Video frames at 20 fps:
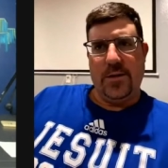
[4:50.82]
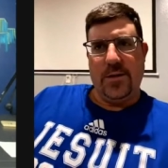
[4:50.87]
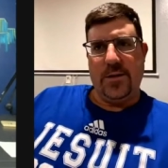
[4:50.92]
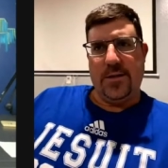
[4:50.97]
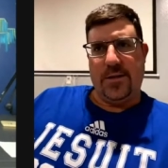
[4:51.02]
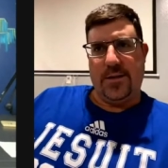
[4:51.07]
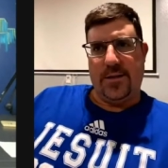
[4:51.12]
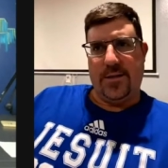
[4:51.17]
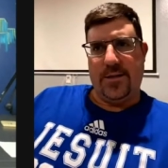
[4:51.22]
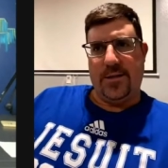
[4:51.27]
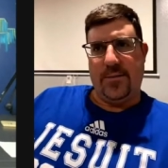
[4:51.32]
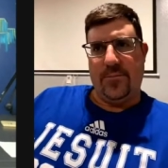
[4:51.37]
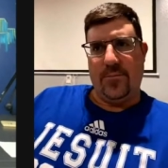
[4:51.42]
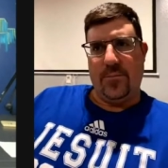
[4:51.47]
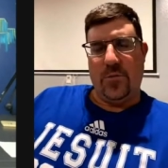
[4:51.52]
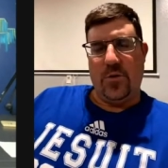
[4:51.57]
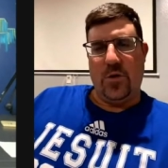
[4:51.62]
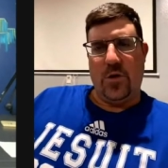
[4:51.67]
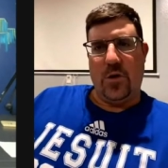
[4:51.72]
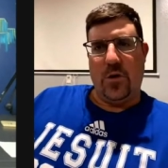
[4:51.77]
Um,
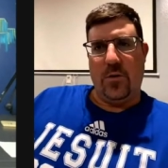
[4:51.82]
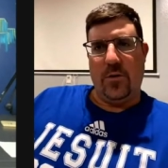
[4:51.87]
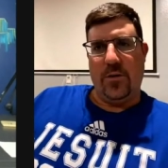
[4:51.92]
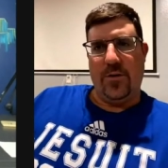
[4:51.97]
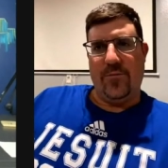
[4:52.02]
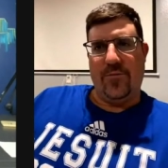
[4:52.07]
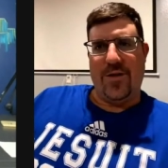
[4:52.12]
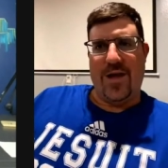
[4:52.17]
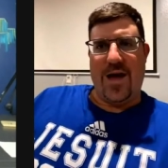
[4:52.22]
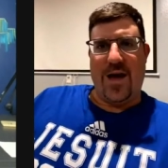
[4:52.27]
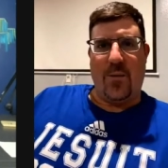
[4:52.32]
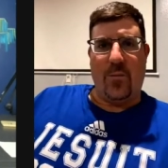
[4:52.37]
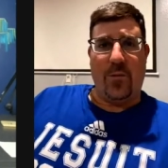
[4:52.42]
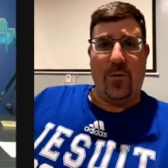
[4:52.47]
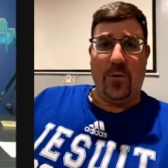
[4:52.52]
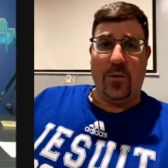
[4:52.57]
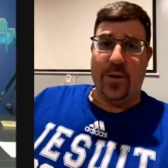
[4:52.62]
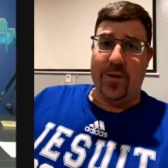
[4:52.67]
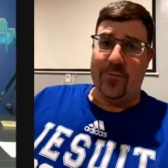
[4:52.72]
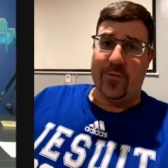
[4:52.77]
you know, and if not, we
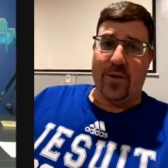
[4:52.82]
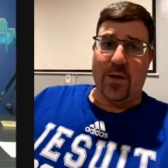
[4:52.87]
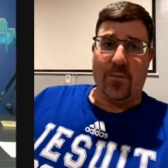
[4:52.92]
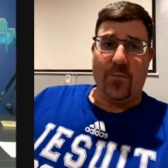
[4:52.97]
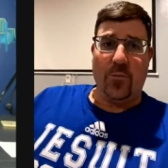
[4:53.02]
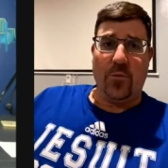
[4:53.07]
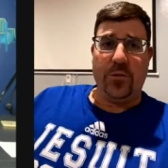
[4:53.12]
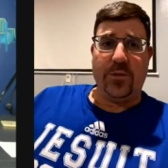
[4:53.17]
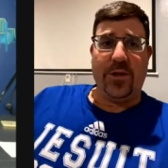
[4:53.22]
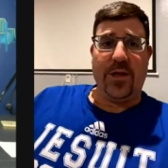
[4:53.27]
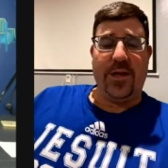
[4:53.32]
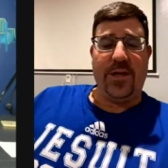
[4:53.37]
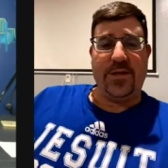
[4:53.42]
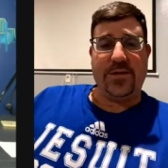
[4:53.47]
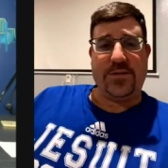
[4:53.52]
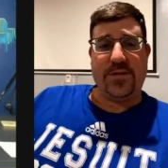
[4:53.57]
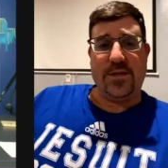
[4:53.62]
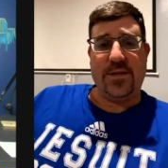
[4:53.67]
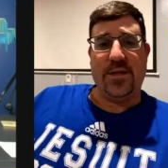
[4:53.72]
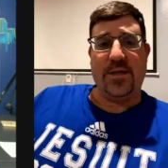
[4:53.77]
only have a couple more
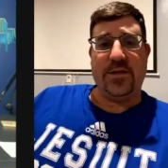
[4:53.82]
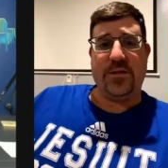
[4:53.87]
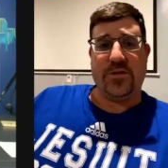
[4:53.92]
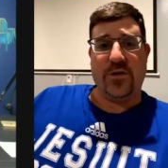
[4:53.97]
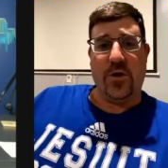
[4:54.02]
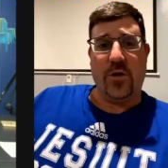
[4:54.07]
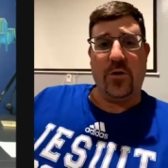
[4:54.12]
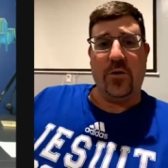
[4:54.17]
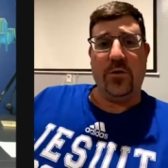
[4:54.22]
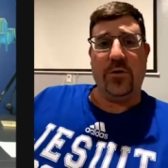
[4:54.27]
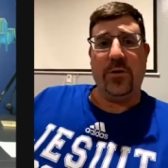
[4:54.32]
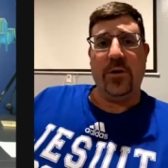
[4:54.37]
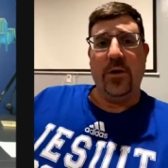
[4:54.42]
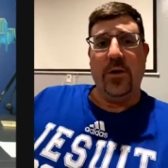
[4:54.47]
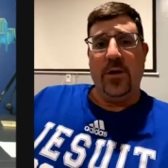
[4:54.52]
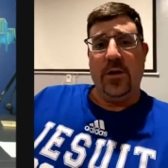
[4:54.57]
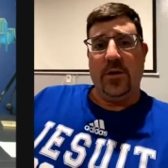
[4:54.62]
days to get it turned